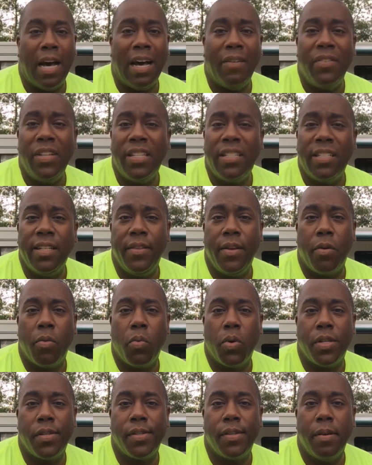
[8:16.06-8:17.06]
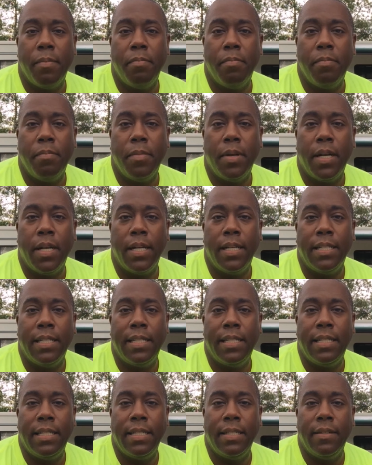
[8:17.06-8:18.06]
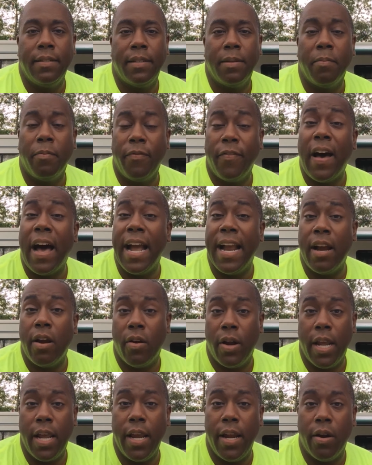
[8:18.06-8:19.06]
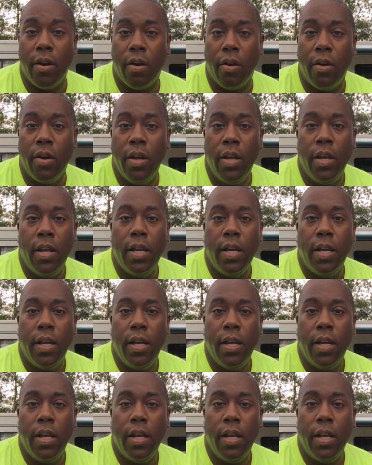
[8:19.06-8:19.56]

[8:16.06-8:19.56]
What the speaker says: Obviously there was some fire here.